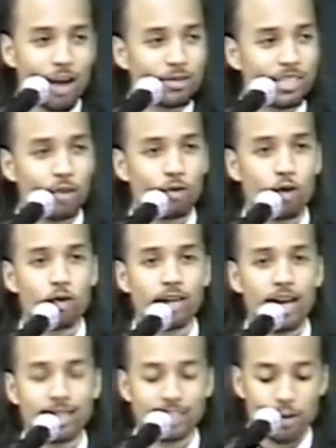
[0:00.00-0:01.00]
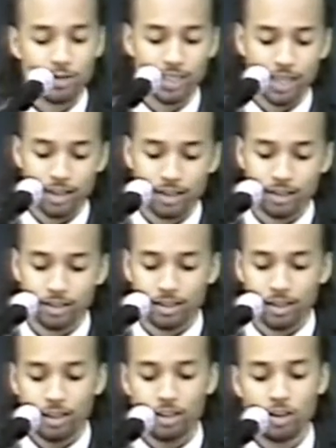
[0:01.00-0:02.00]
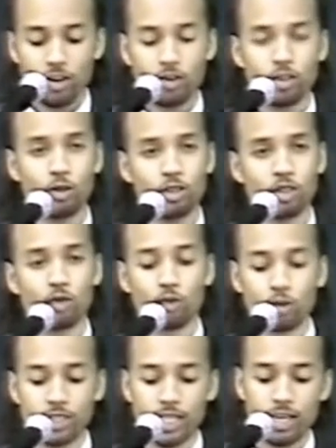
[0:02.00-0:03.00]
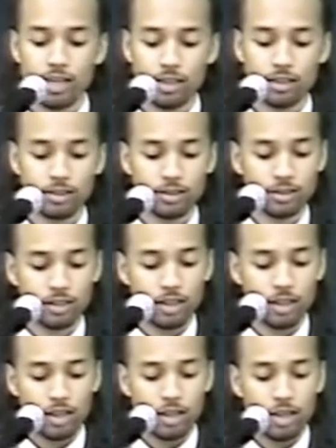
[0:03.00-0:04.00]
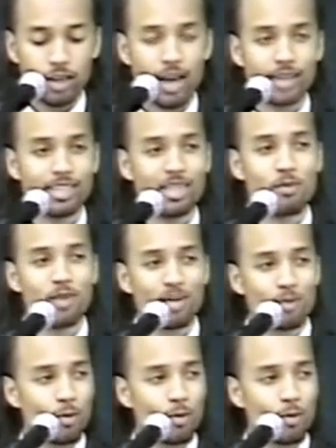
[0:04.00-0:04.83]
and I was getting real relaxed. I was getting, used to the routine. I did the